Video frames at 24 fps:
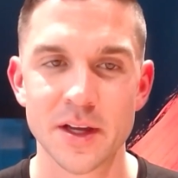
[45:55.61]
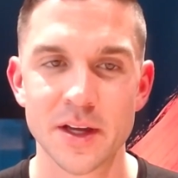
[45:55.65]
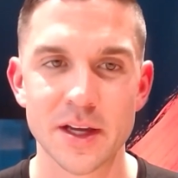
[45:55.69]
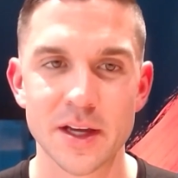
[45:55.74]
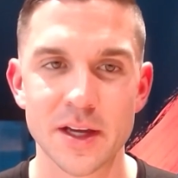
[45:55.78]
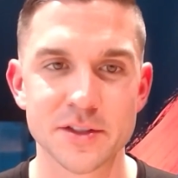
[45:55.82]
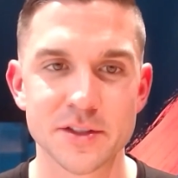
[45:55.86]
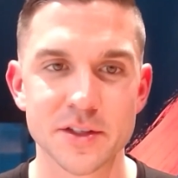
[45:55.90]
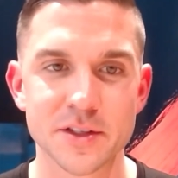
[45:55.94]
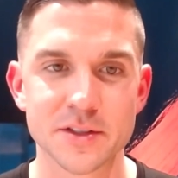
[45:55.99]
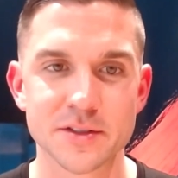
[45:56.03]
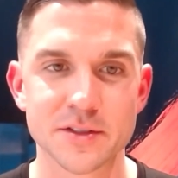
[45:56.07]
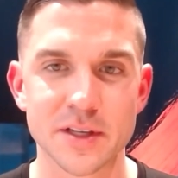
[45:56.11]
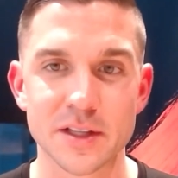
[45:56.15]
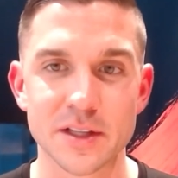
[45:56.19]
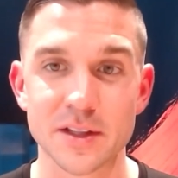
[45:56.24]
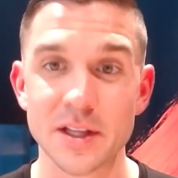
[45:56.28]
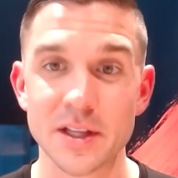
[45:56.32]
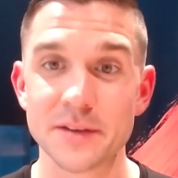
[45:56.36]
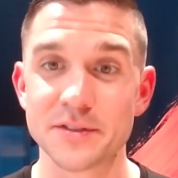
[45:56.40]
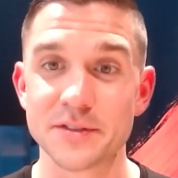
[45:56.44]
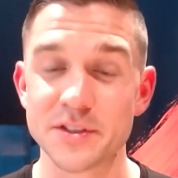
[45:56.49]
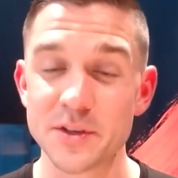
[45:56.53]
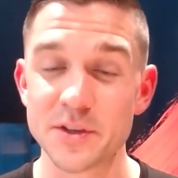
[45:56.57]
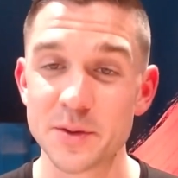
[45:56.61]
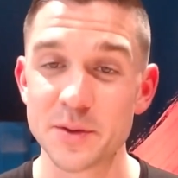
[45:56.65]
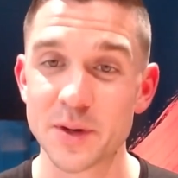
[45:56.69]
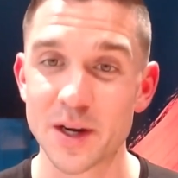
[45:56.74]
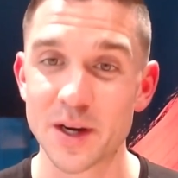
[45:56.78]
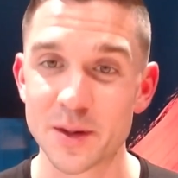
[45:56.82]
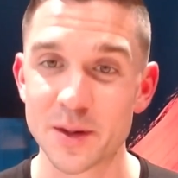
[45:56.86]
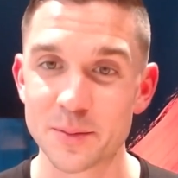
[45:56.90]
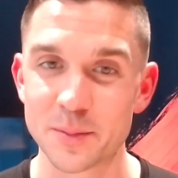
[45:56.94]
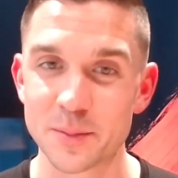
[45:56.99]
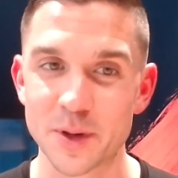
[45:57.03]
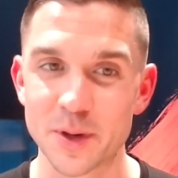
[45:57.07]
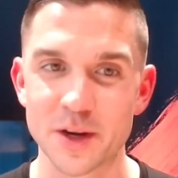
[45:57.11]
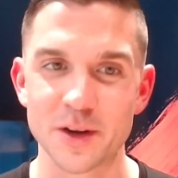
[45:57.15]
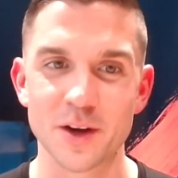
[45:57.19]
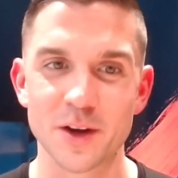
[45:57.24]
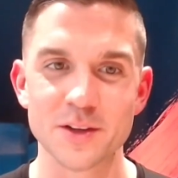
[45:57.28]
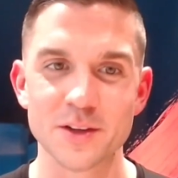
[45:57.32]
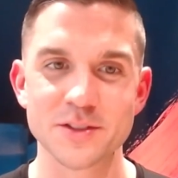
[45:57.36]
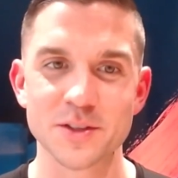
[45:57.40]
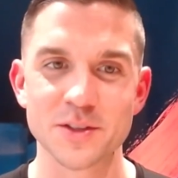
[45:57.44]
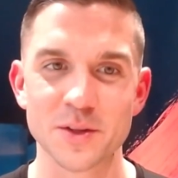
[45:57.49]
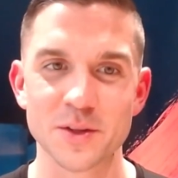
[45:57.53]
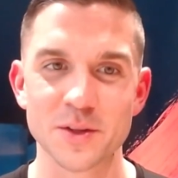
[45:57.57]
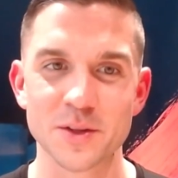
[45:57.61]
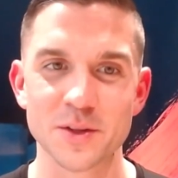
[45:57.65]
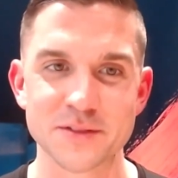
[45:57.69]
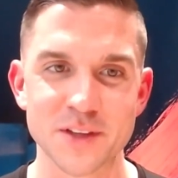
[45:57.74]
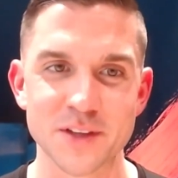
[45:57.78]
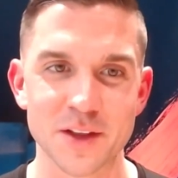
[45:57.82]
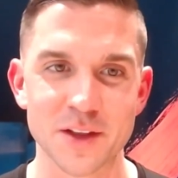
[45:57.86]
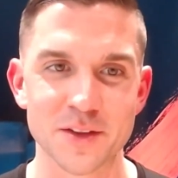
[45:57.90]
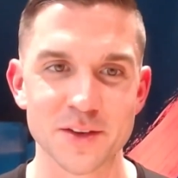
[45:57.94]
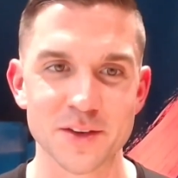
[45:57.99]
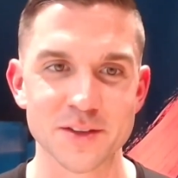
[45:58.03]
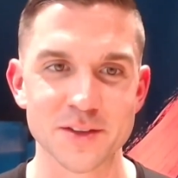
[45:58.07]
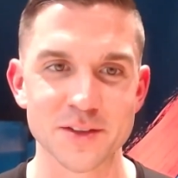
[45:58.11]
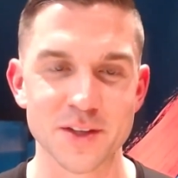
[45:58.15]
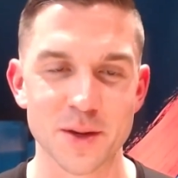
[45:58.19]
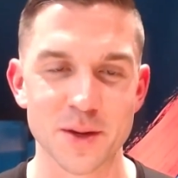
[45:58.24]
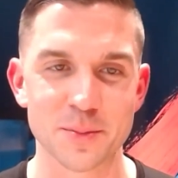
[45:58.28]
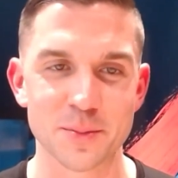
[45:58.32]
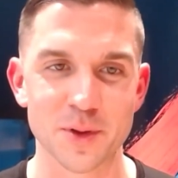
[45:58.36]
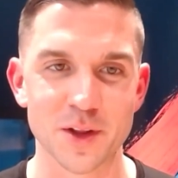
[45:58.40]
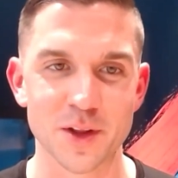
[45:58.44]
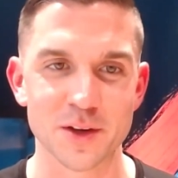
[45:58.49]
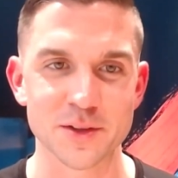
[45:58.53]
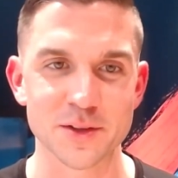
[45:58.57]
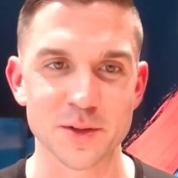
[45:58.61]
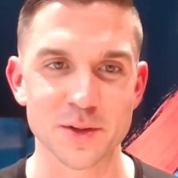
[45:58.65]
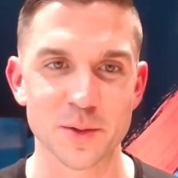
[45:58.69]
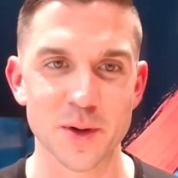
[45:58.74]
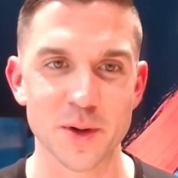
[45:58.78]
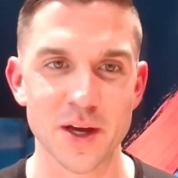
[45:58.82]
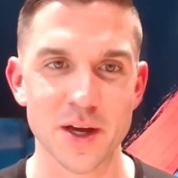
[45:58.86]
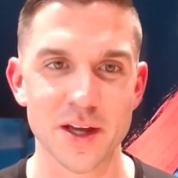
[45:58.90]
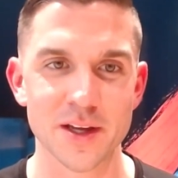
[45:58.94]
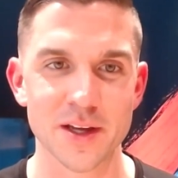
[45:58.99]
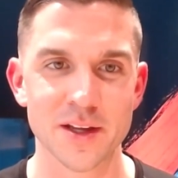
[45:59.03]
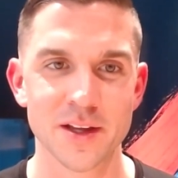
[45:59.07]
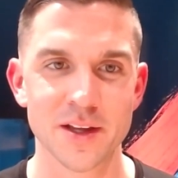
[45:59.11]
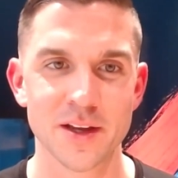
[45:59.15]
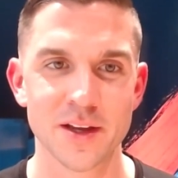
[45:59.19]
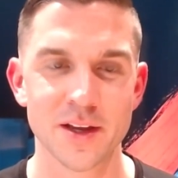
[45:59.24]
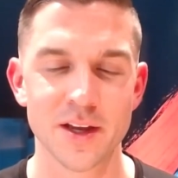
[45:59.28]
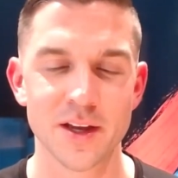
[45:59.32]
It lifts you up, but it also lifts others up along the way.